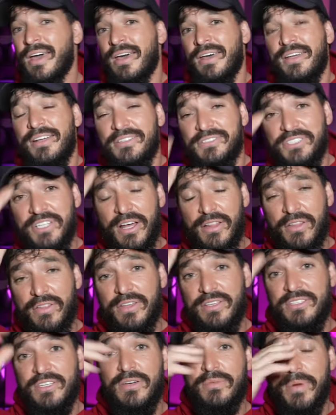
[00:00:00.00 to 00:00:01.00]
Here's the other
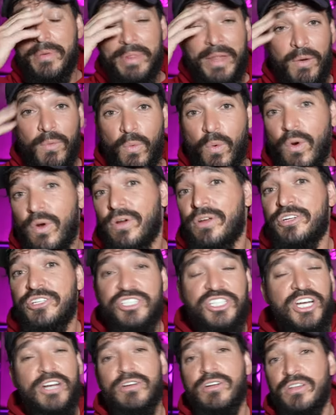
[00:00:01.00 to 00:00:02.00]
thing too. Remember that Warren
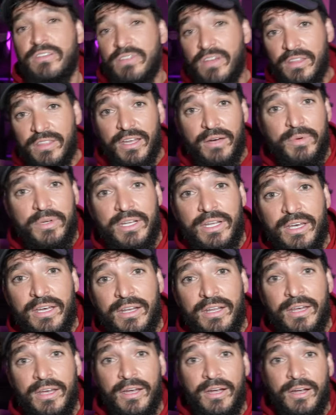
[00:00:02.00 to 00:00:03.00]
charity event that we
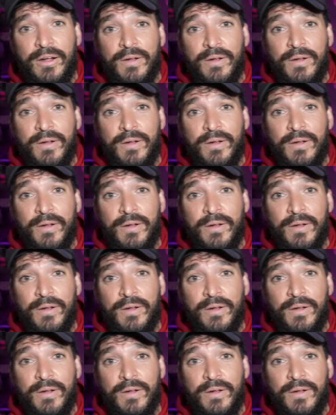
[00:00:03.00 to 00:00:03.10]
did?